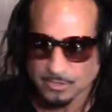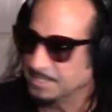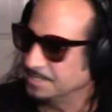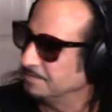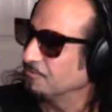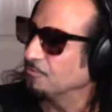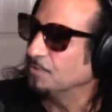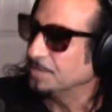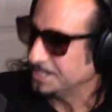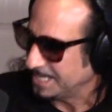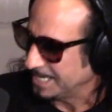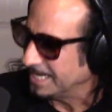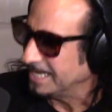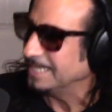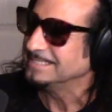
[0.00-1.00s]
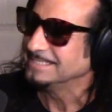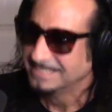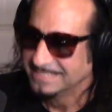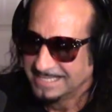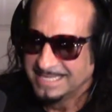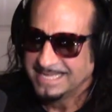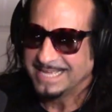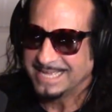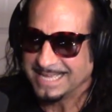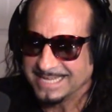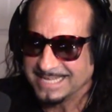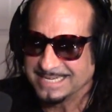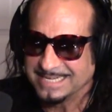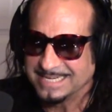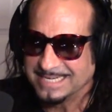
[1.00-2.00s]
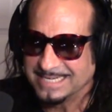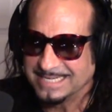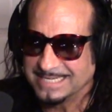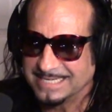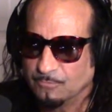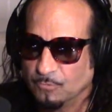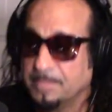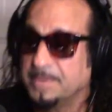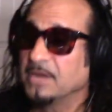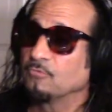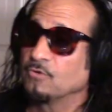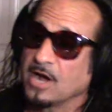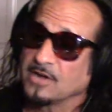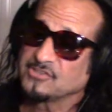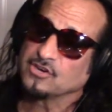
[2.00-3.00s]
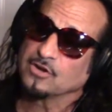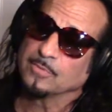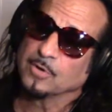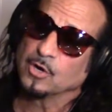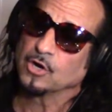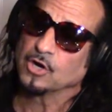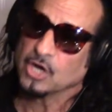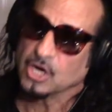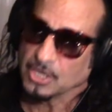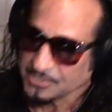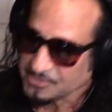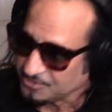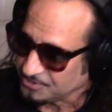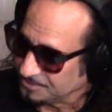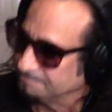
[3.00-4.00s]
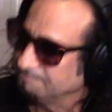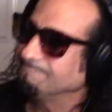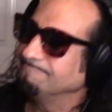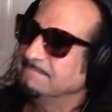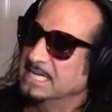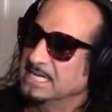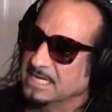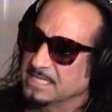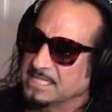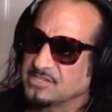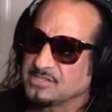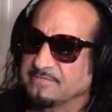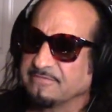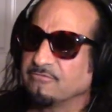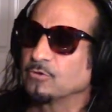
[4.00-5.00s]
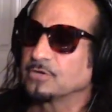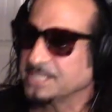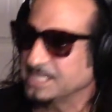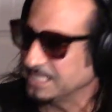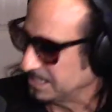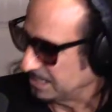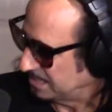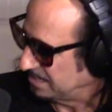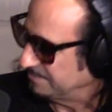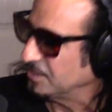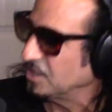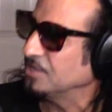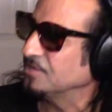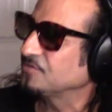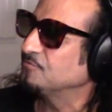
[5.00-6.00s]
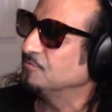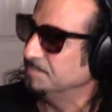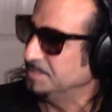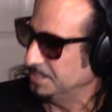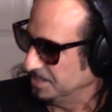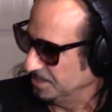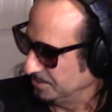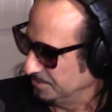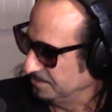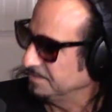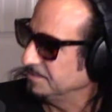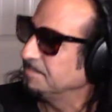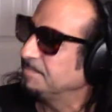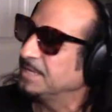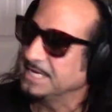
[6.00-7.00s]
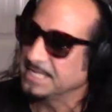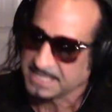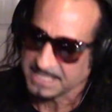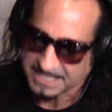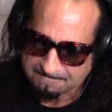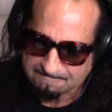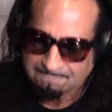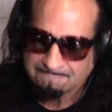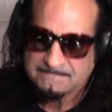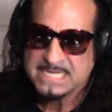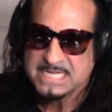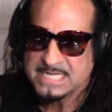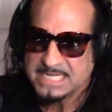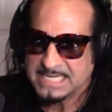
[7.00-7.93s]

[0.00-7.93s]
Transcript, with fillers: different one, okay. yeah. And uh, we'll be at Rockstar Bar in August. Yeah, I think it's the fourteenth of August we'll be there okay. for the Petty thing. Awesome.